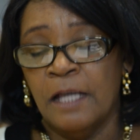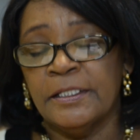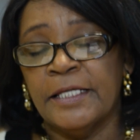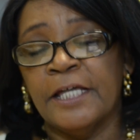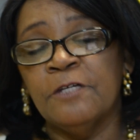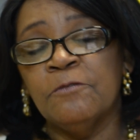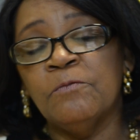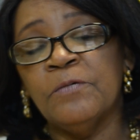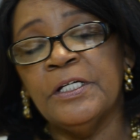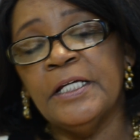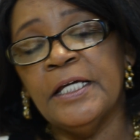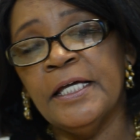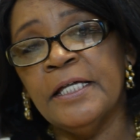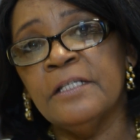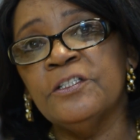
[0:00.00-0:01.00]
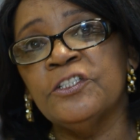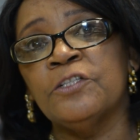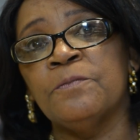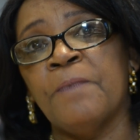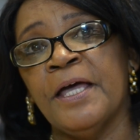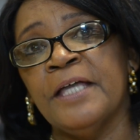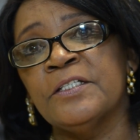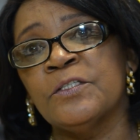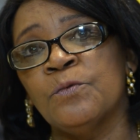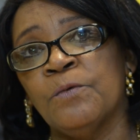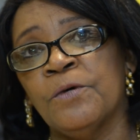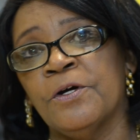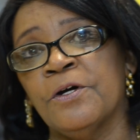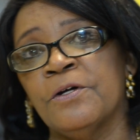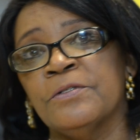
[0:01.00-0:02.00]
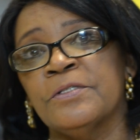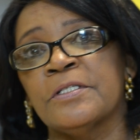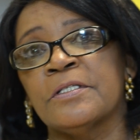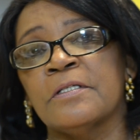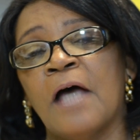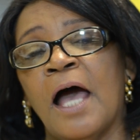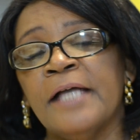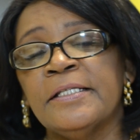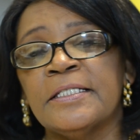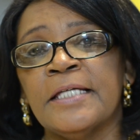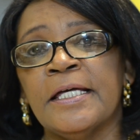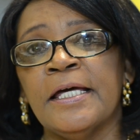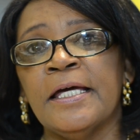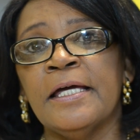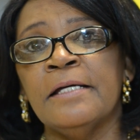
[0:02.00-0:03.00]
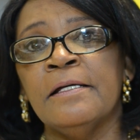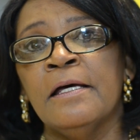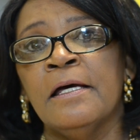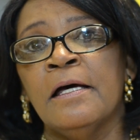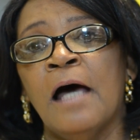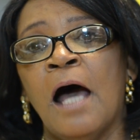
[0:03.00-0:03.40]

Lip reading: They can read English-based words, I'd say,